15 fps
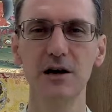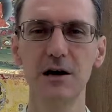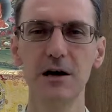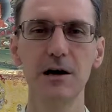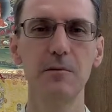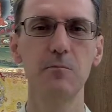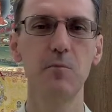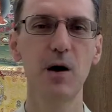
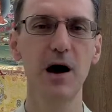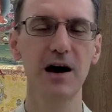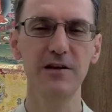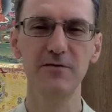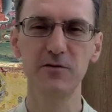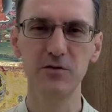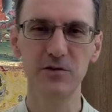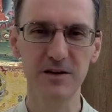But if you
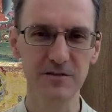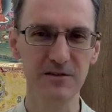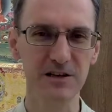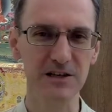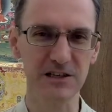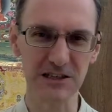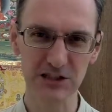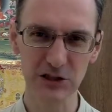give it a
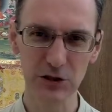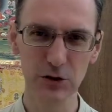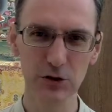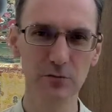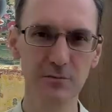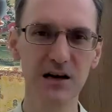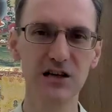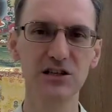little too
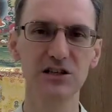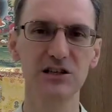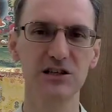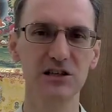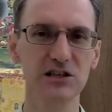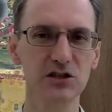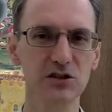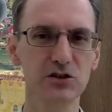much and a little
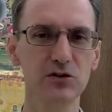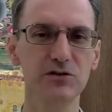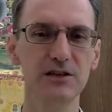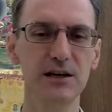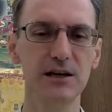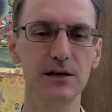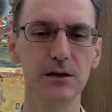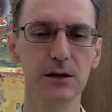too
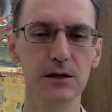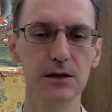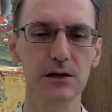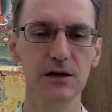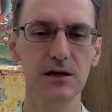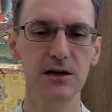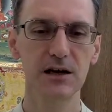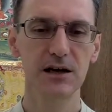tense,
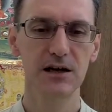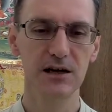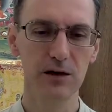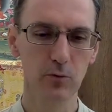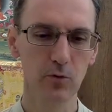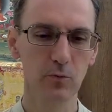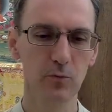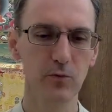it will
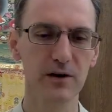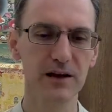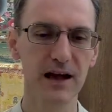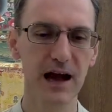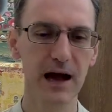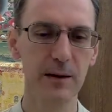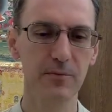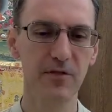bring
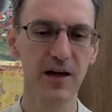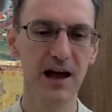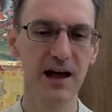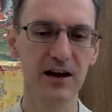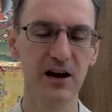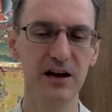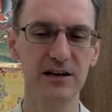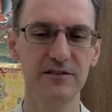up that
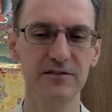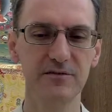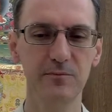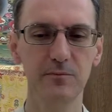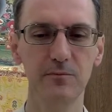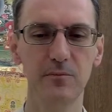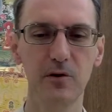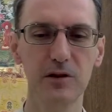kind of
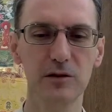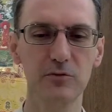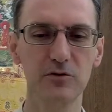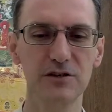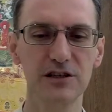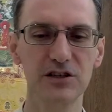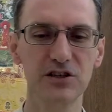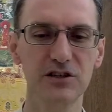possible
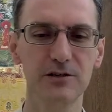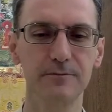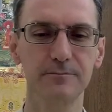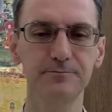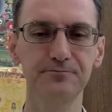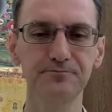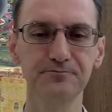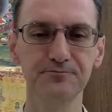tension
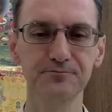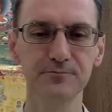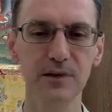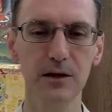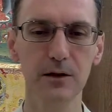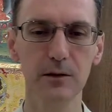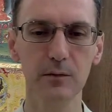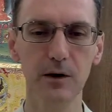
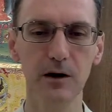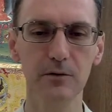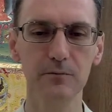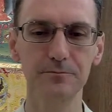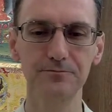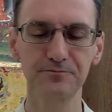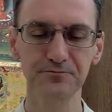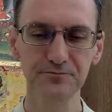as well.
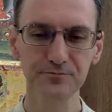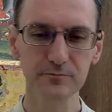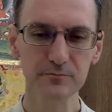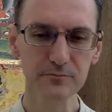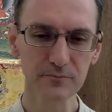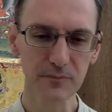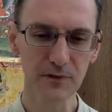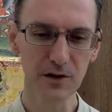
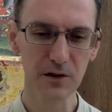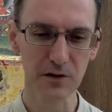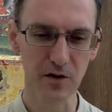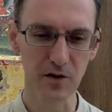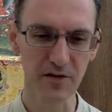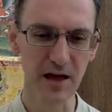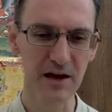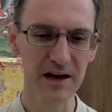So that
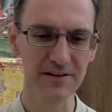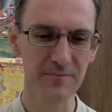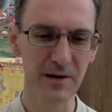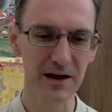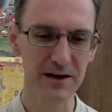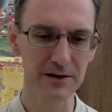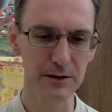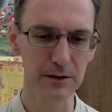kind of
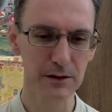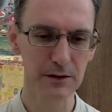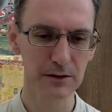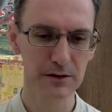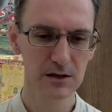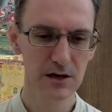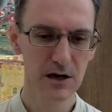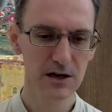balance.
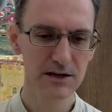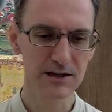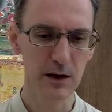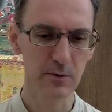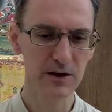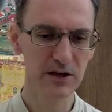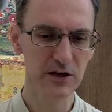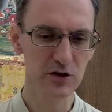Okay, we
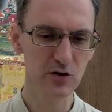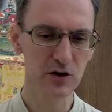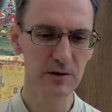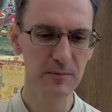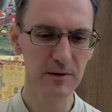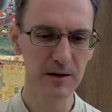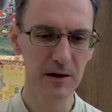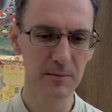can talk a
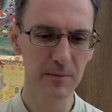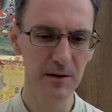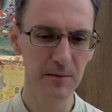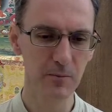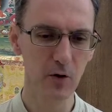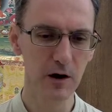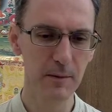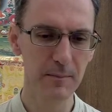bit more
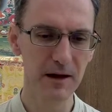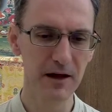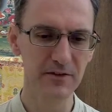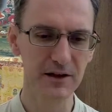about that